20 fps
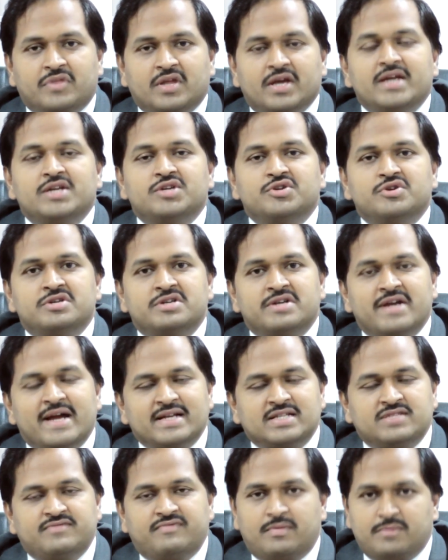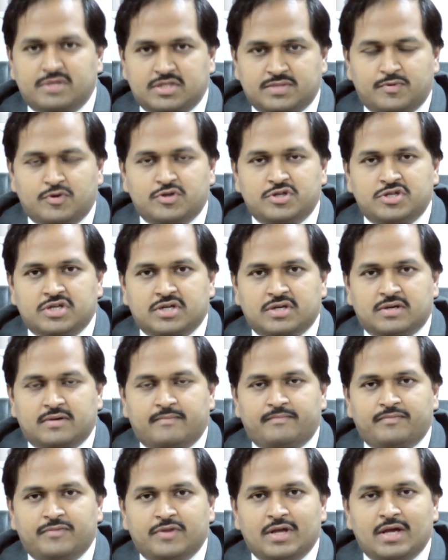It retracts from its position,
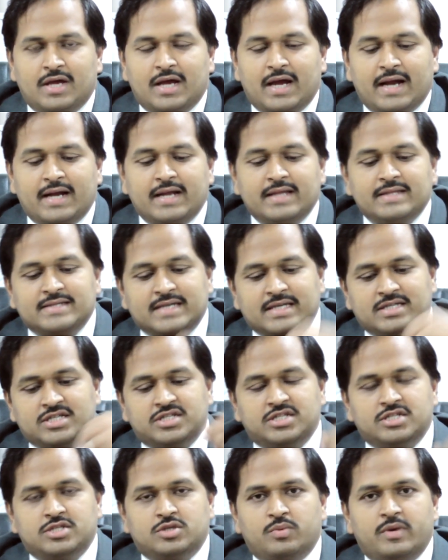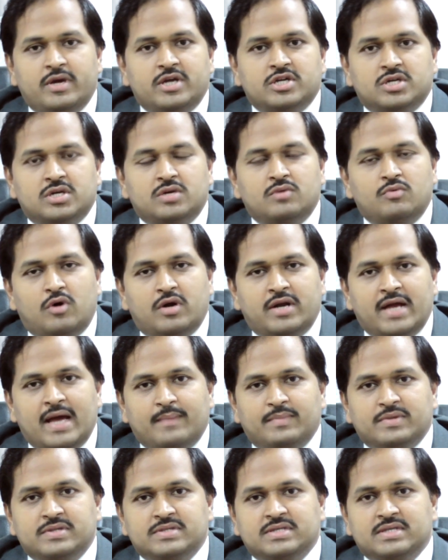and in such a situation what
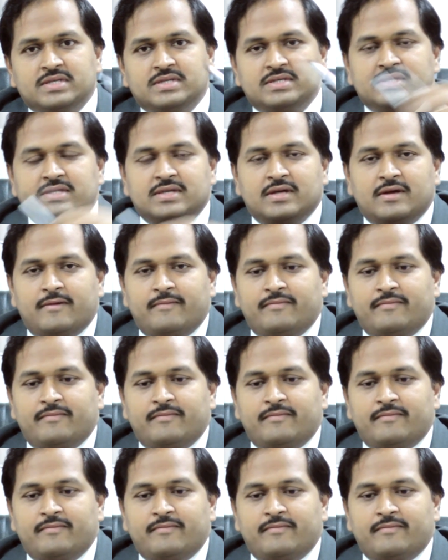happens is